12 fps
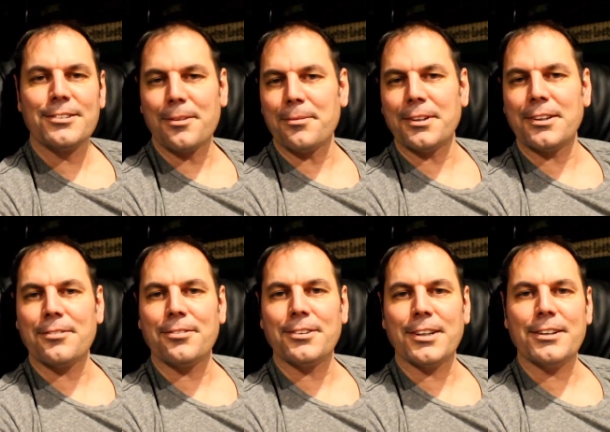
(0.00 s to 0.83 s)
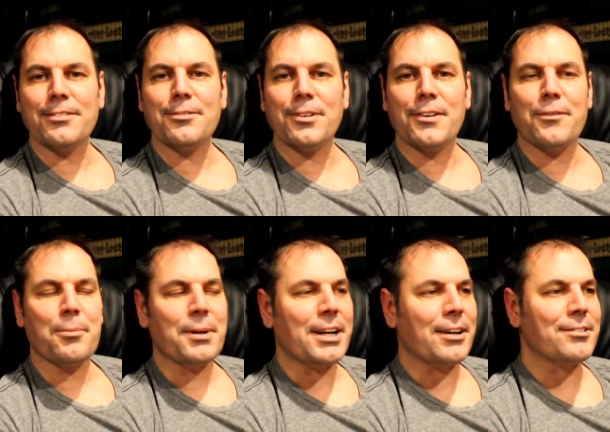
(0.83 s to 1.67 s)
something different than what
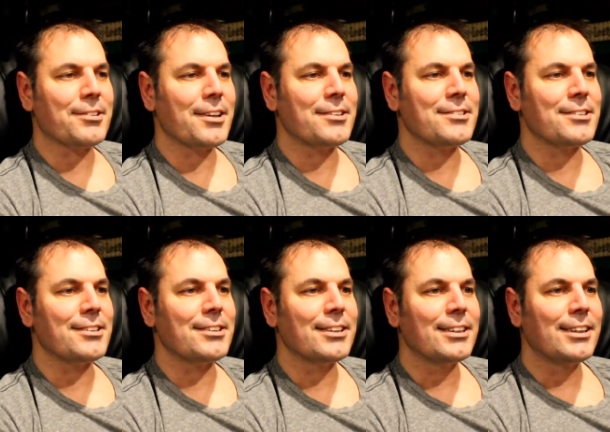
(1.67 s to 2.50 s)
everybody else does, and